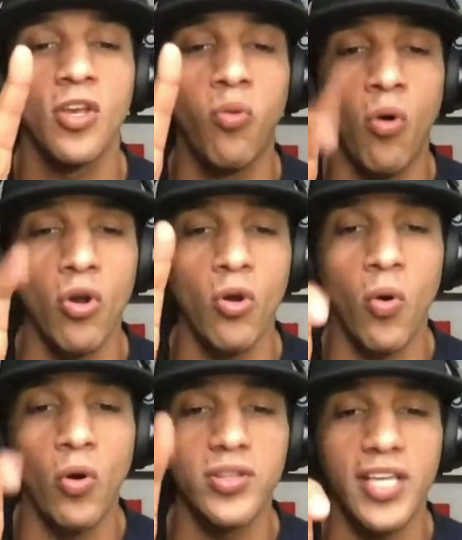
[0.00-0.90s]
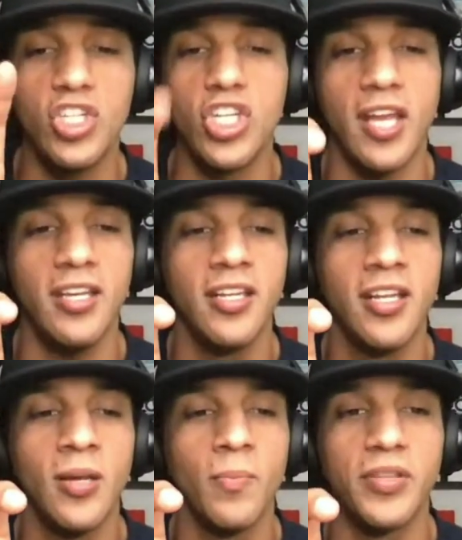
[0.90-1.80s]
Quote unquote lead gen,
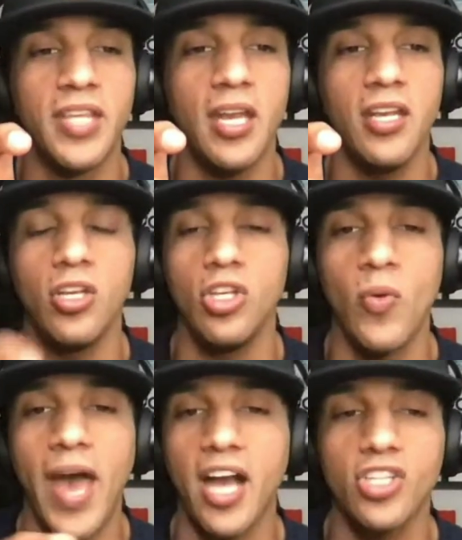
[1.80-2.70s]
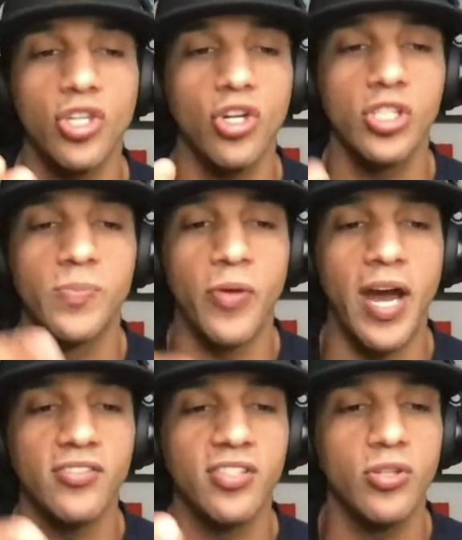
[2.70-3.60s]
but then you actually are just
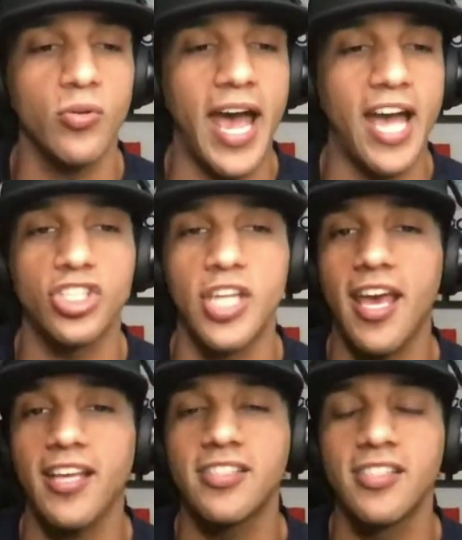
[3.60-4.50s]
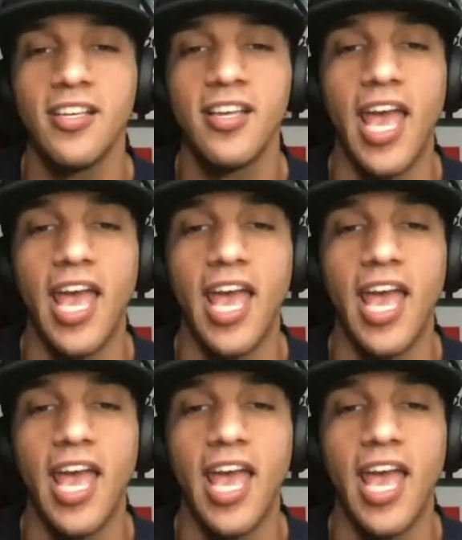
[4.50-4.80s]
browsing through hashtags